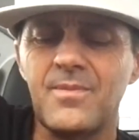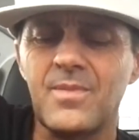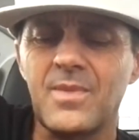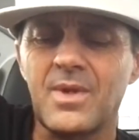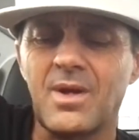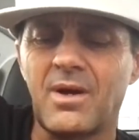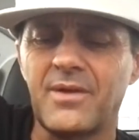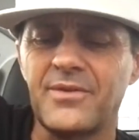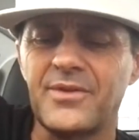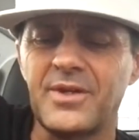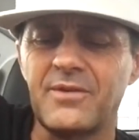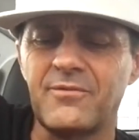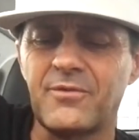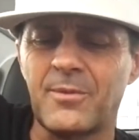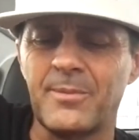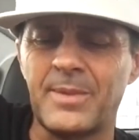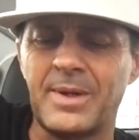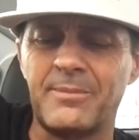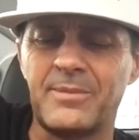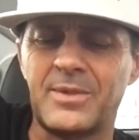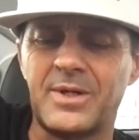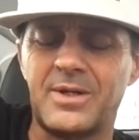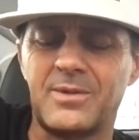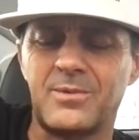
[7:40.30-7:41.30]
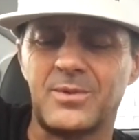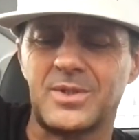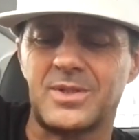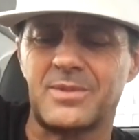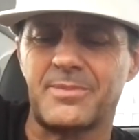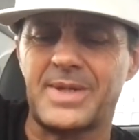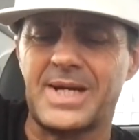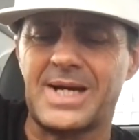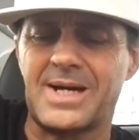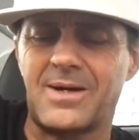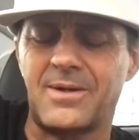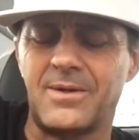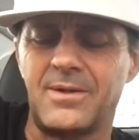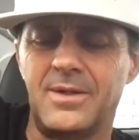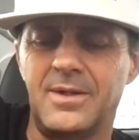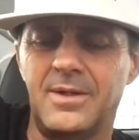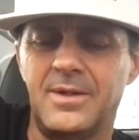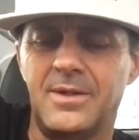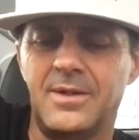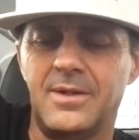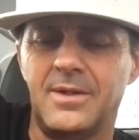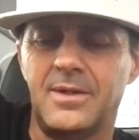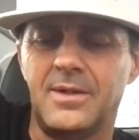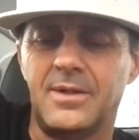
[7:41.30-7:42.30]
I think from memory it was about
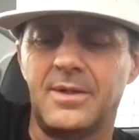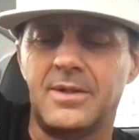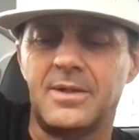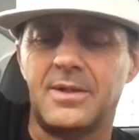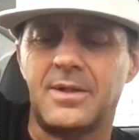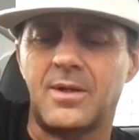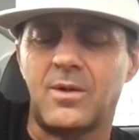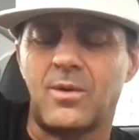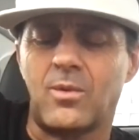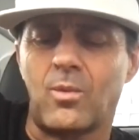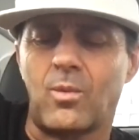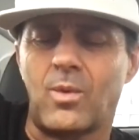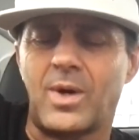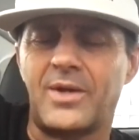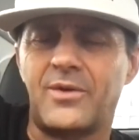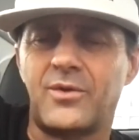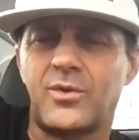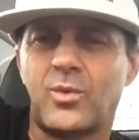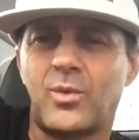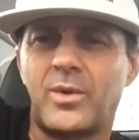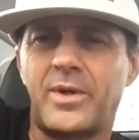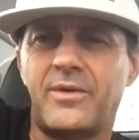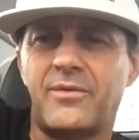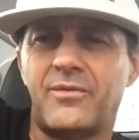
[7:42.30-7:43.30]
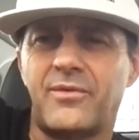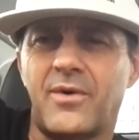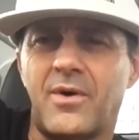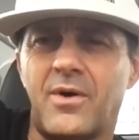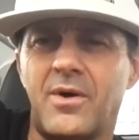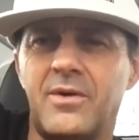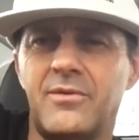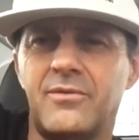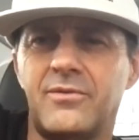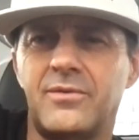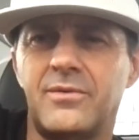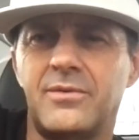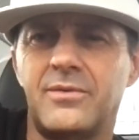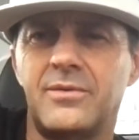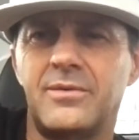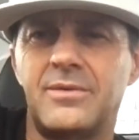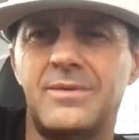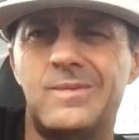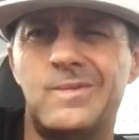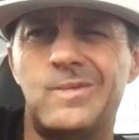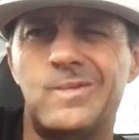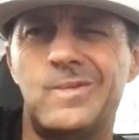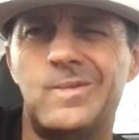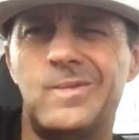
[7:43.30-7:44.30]
125,
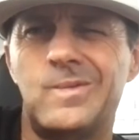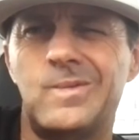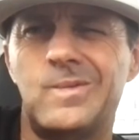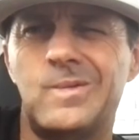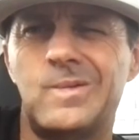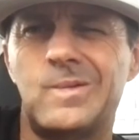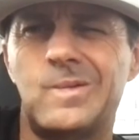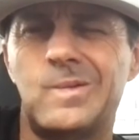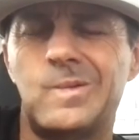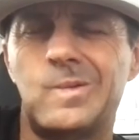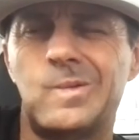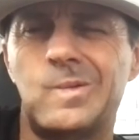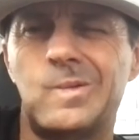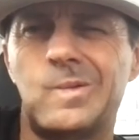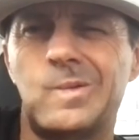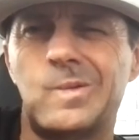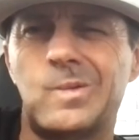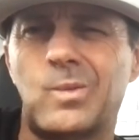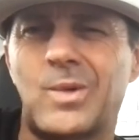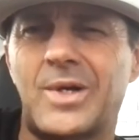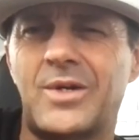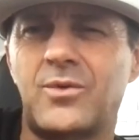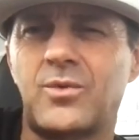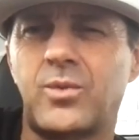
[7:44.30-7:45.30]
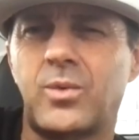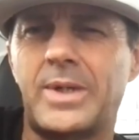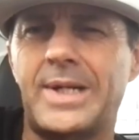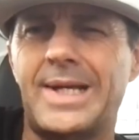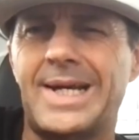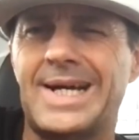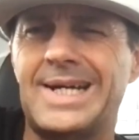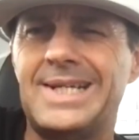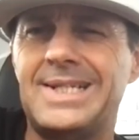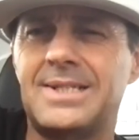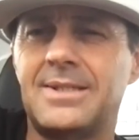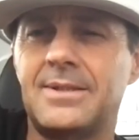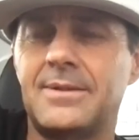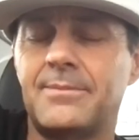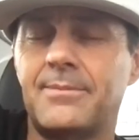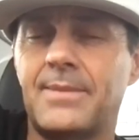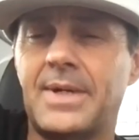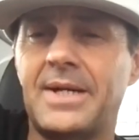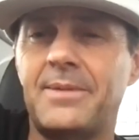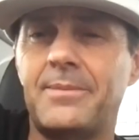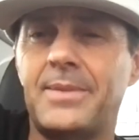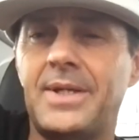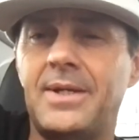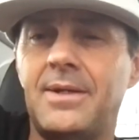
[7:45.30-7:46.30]
128
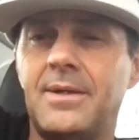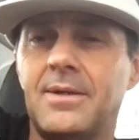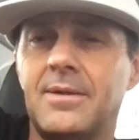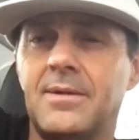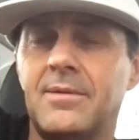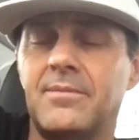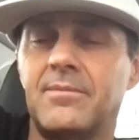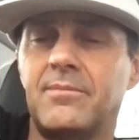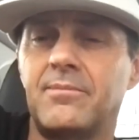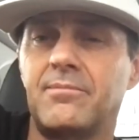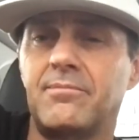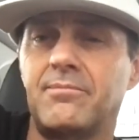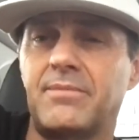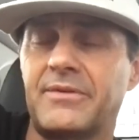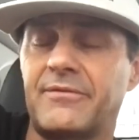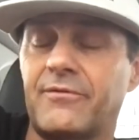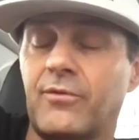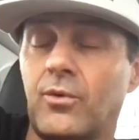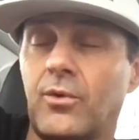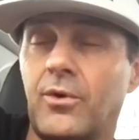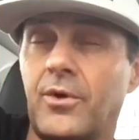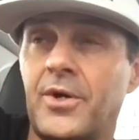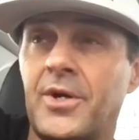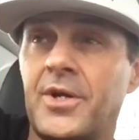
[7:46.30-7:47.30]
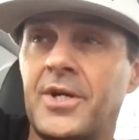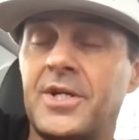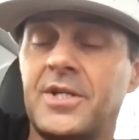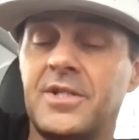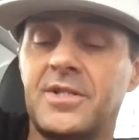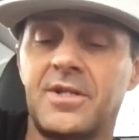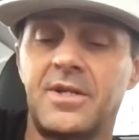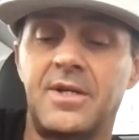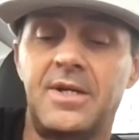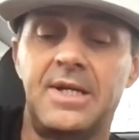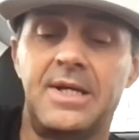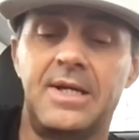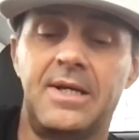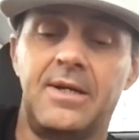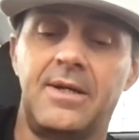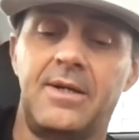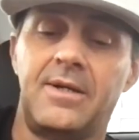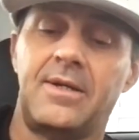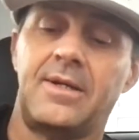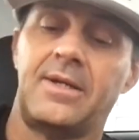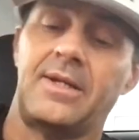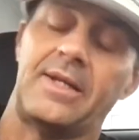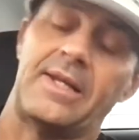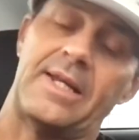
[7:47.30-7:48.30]
maybe before earnings.
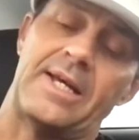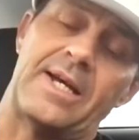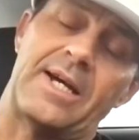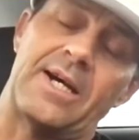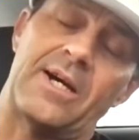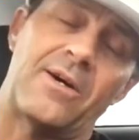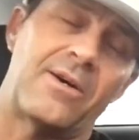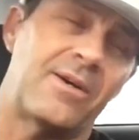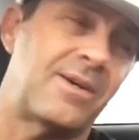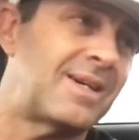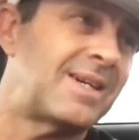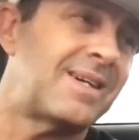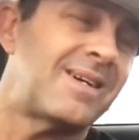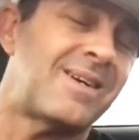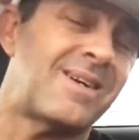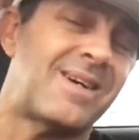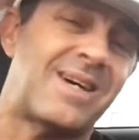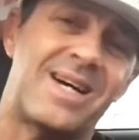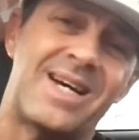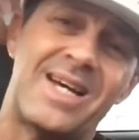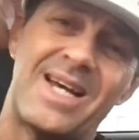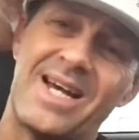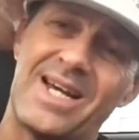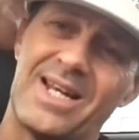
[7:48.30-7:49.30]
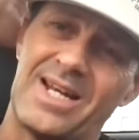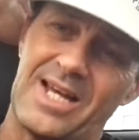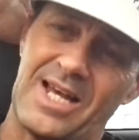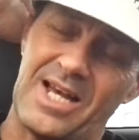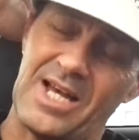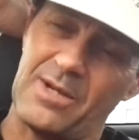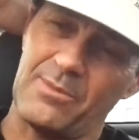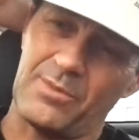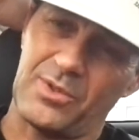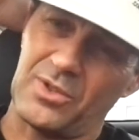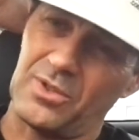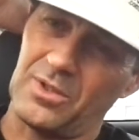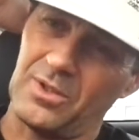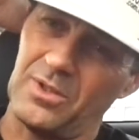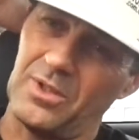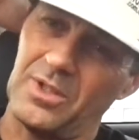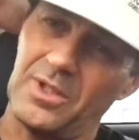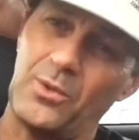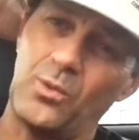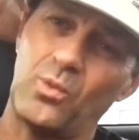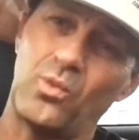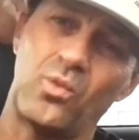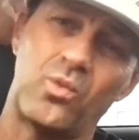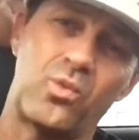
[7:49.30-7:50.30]
Now, I had
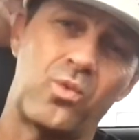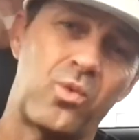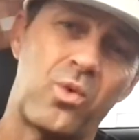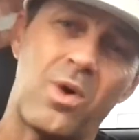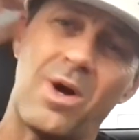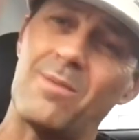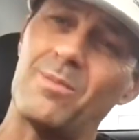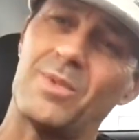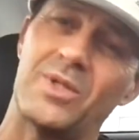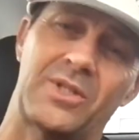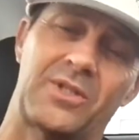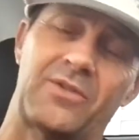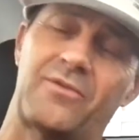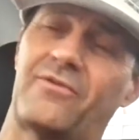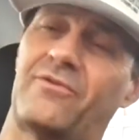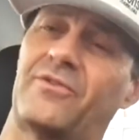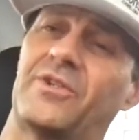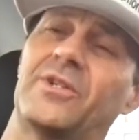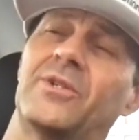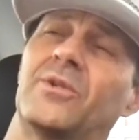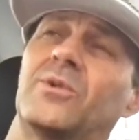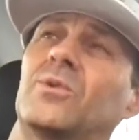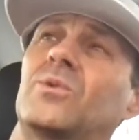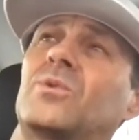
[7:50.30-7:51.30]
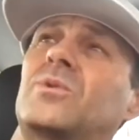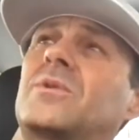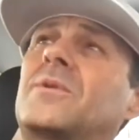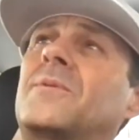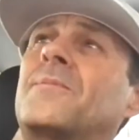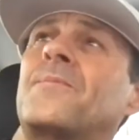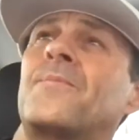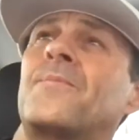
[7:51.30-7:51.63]
absolutely rubbish fills.